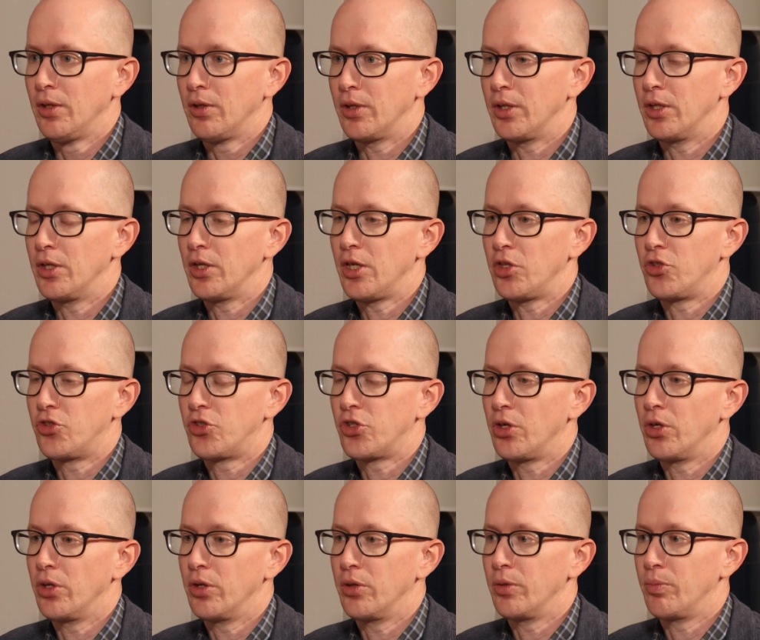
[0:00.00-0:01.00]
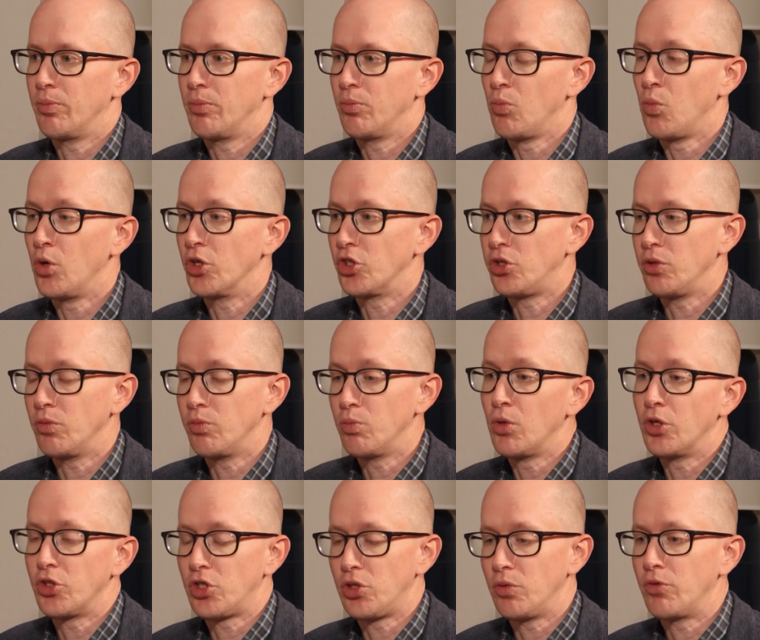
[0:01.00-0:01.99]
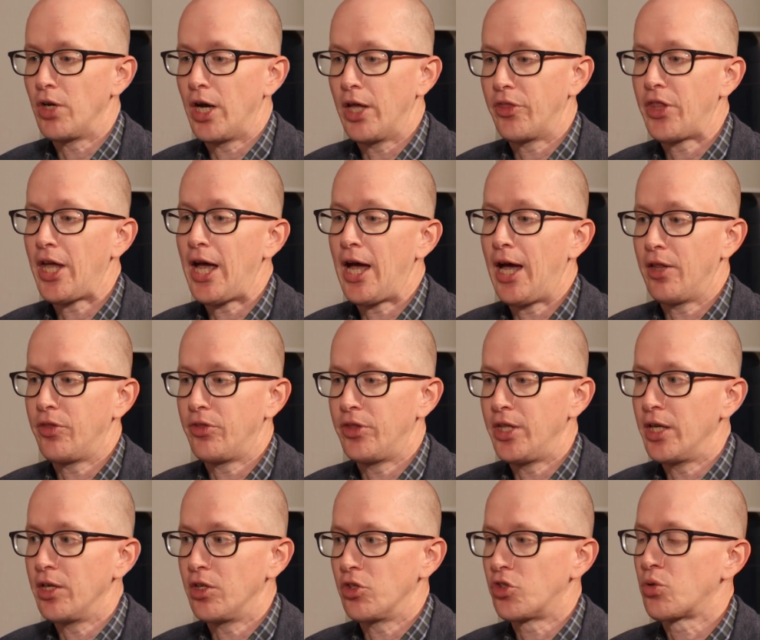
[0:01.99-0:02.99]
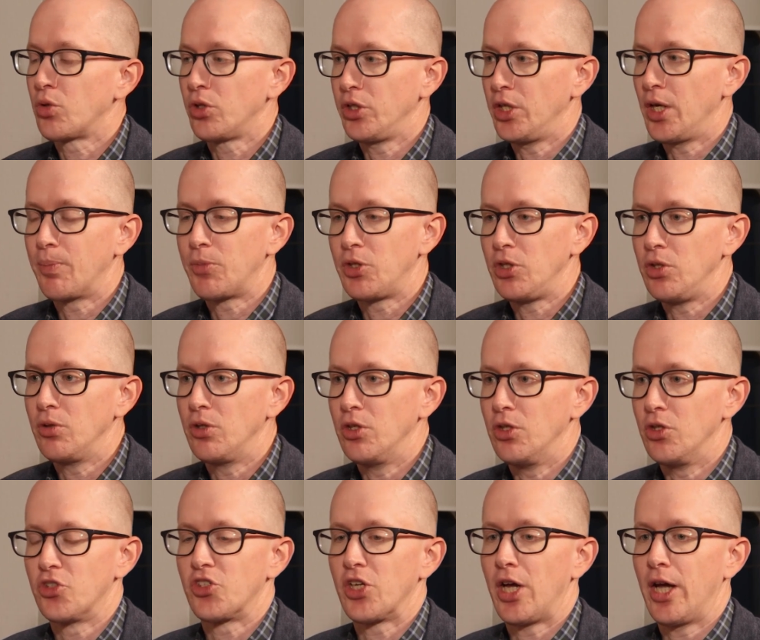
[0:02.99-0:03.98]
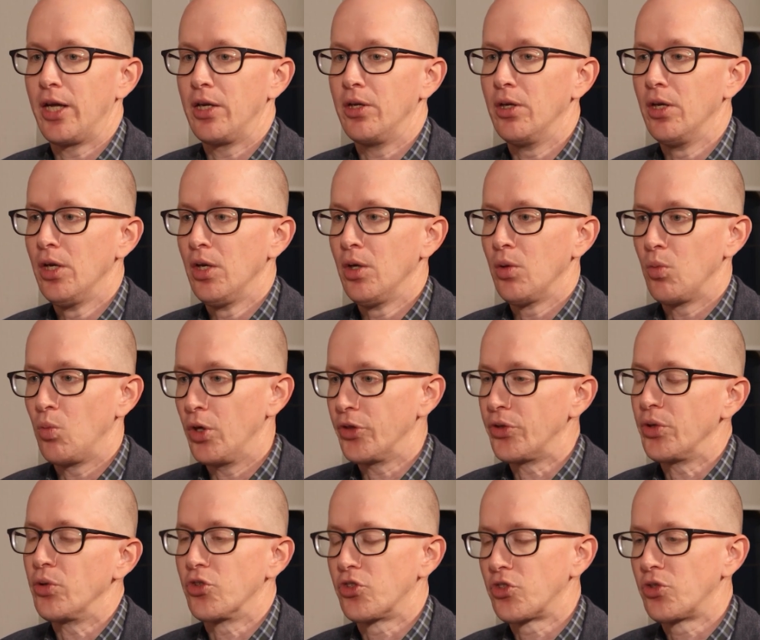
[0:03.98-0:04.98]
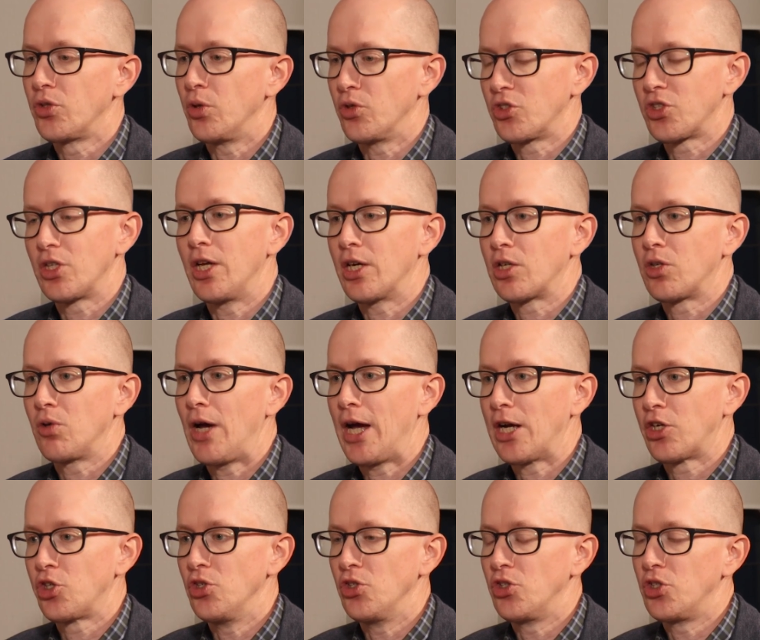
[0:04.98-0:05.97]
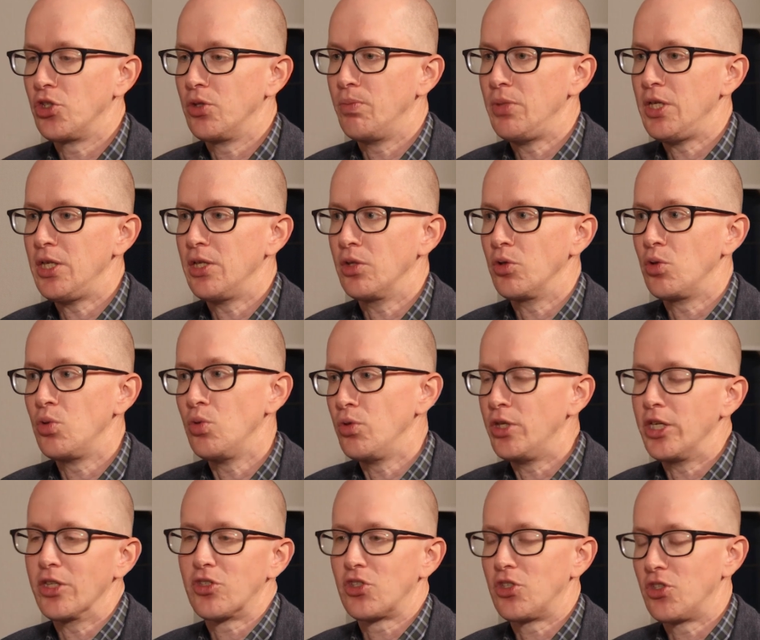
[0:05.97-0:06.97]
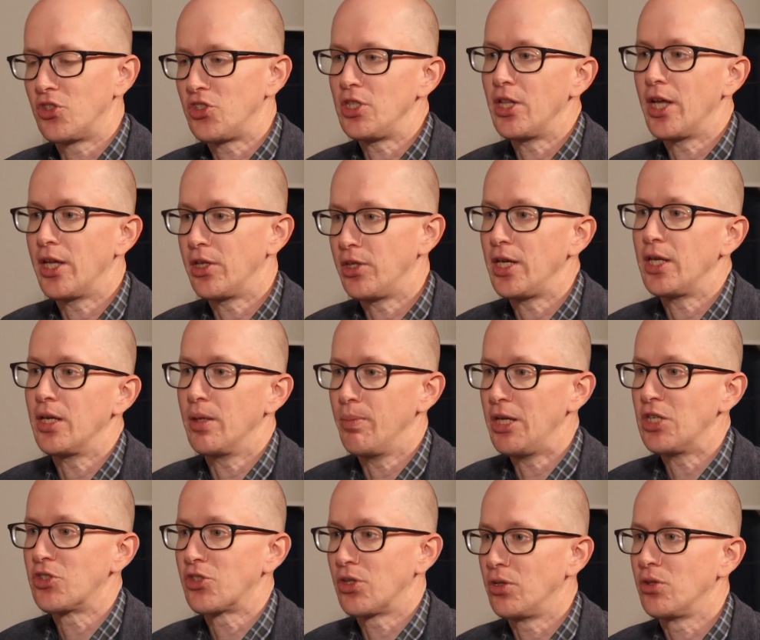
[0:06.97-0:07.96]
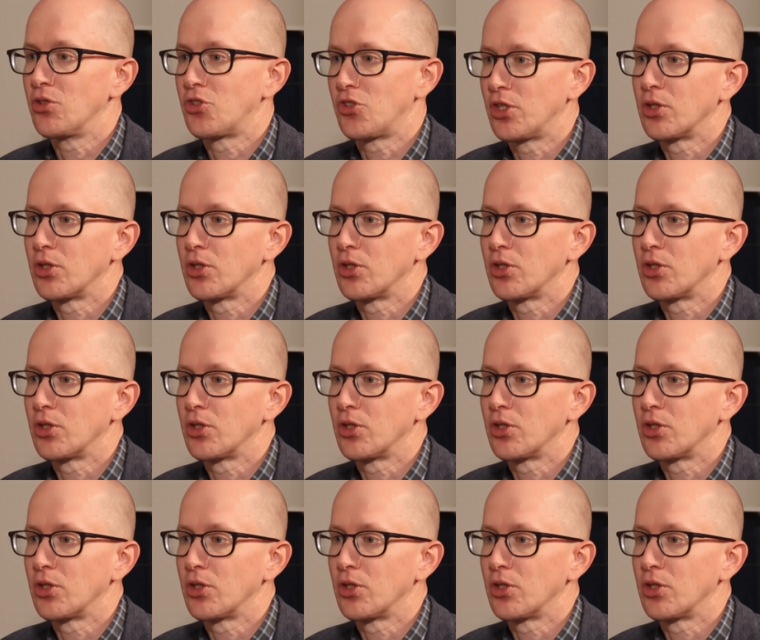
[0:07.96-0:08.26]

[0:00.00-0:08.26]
And so that once you've got that, then it's really up to you to decide what those connector actions should be and who gets to see that data based on those